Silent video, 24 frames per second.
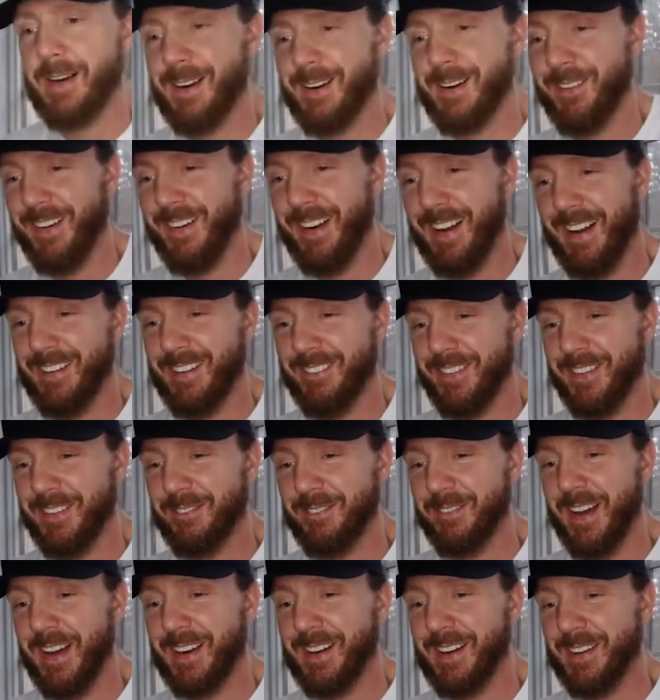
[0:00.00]
Or whatever,
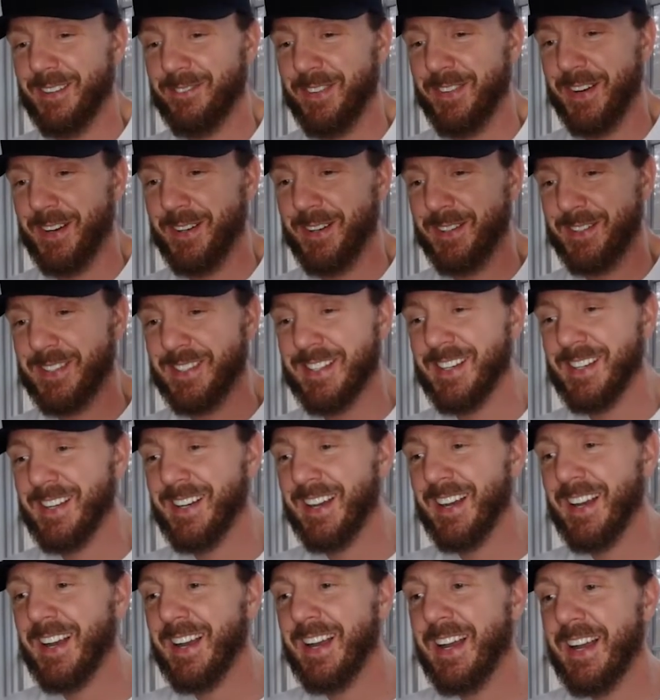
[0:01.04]
microphones.
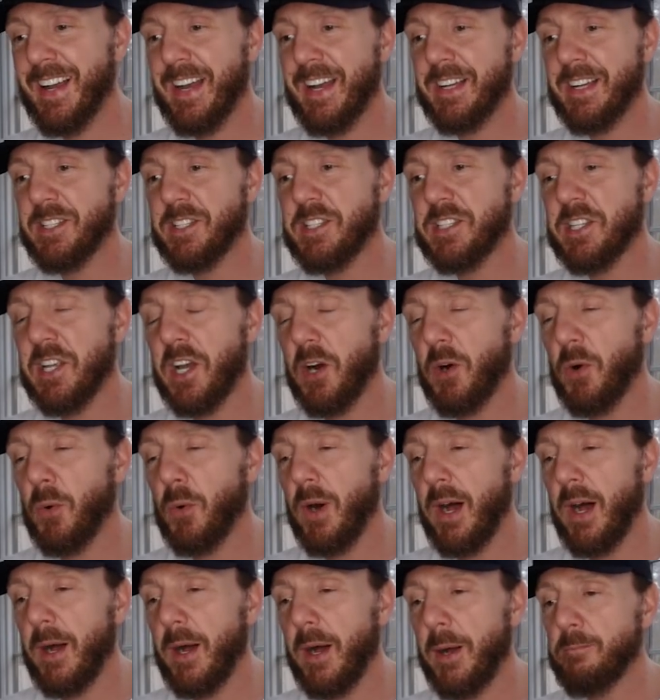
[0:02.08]
And
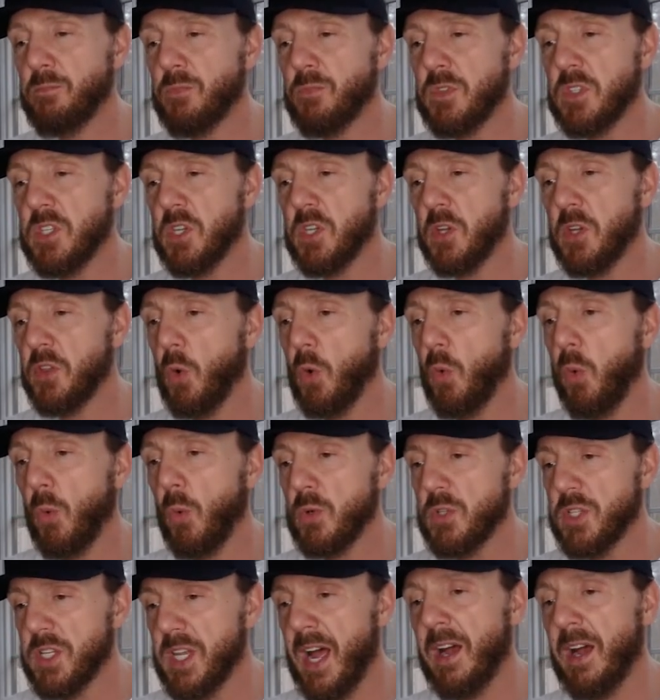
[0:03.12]
so the
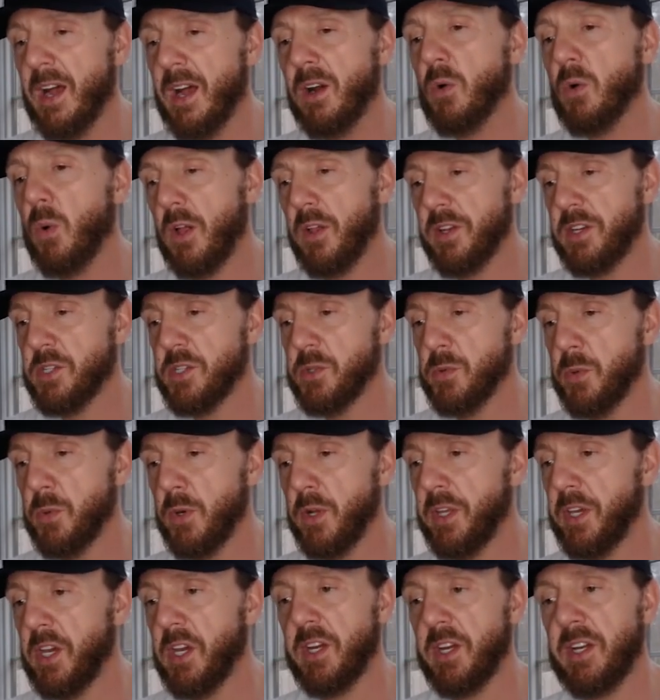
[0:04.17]
sound quality is
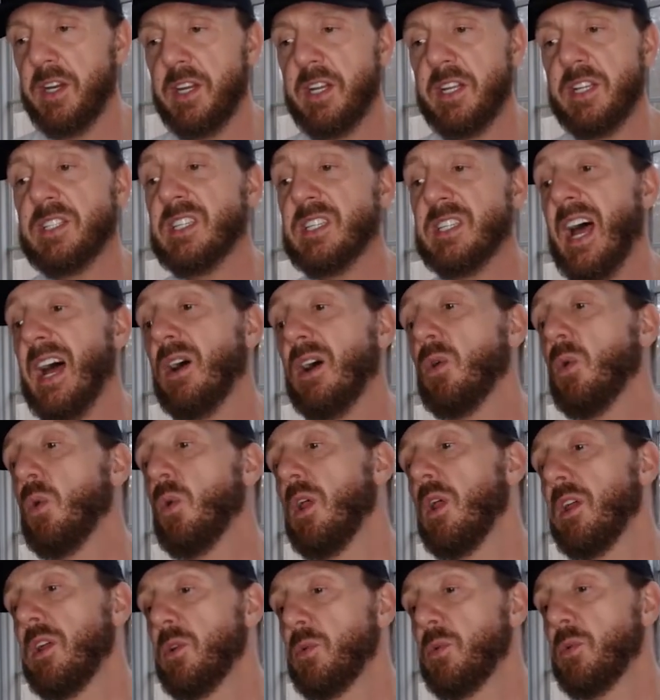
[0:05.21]
really good. His sound
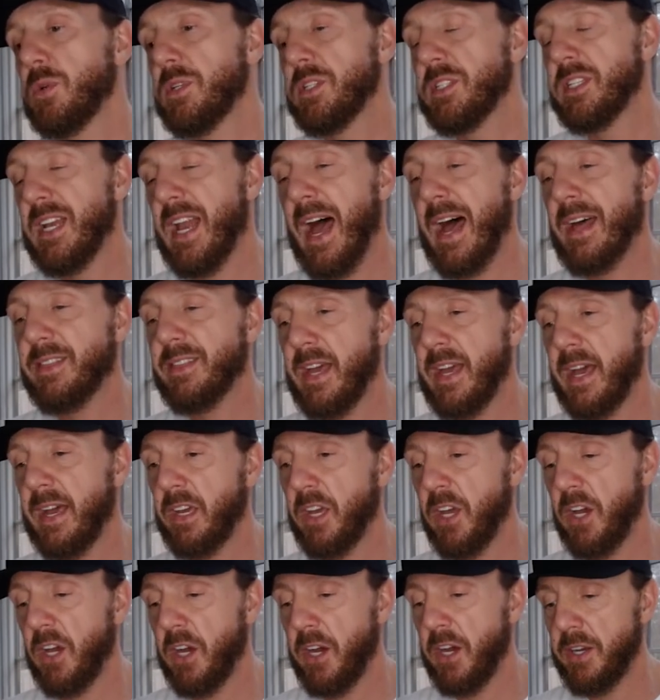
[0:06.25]
quality was not that
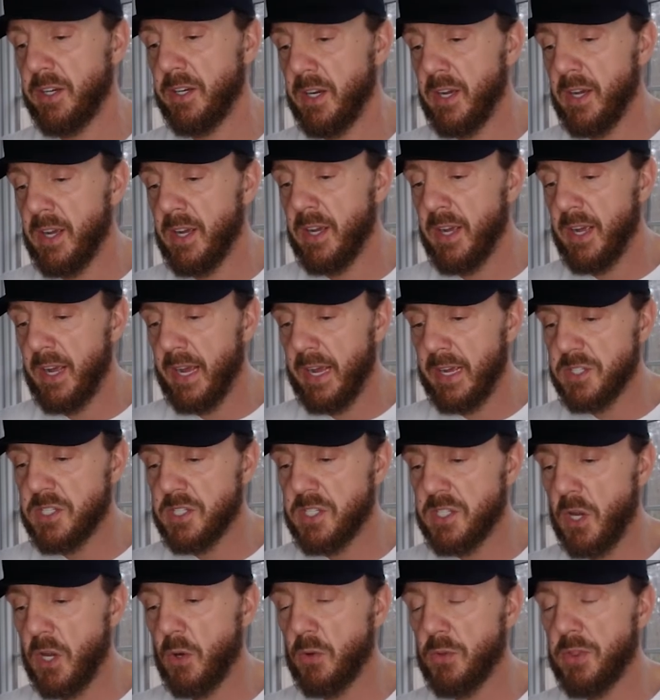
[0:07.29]
good. And
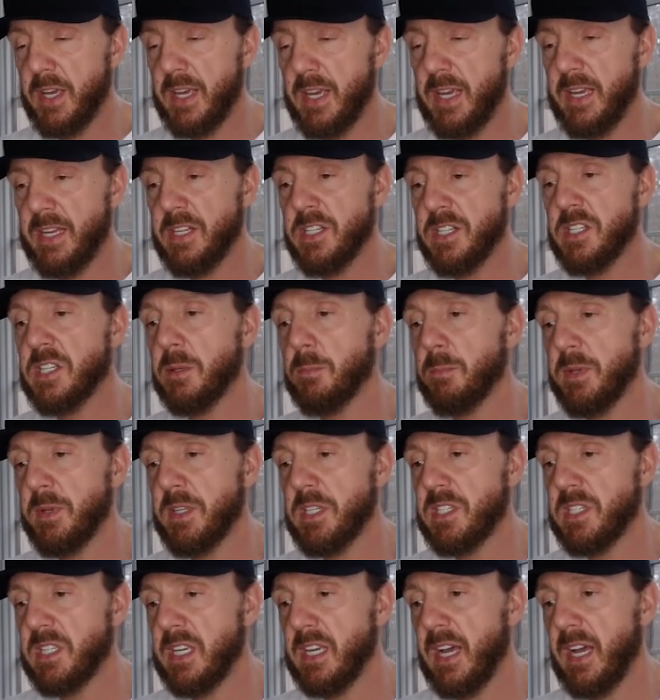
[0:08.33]
so the
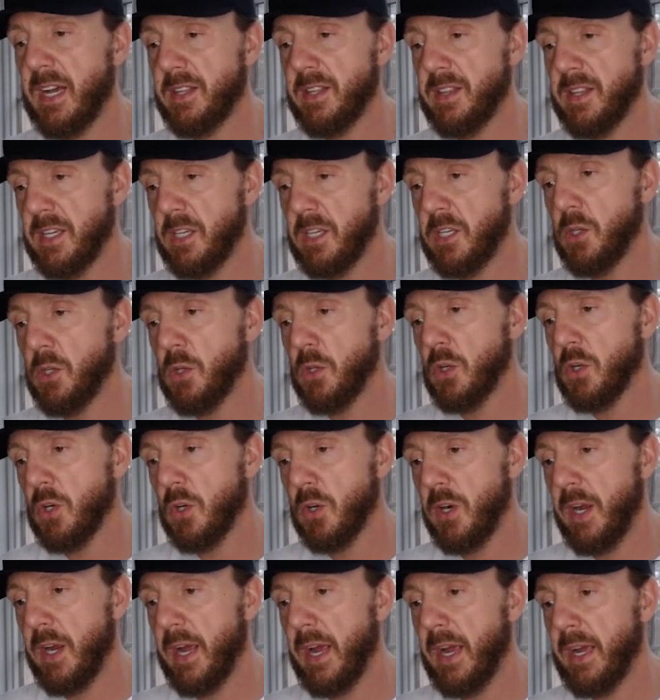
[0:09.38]
intimacy I think you
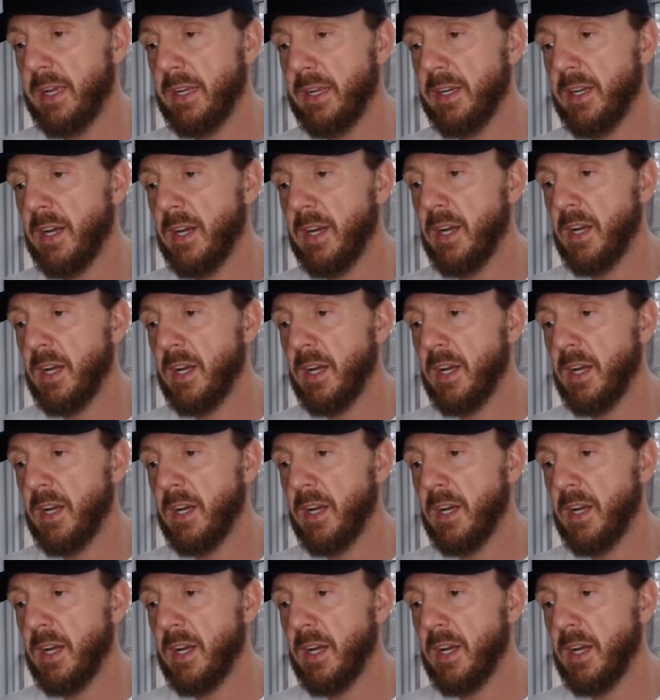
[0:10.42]
create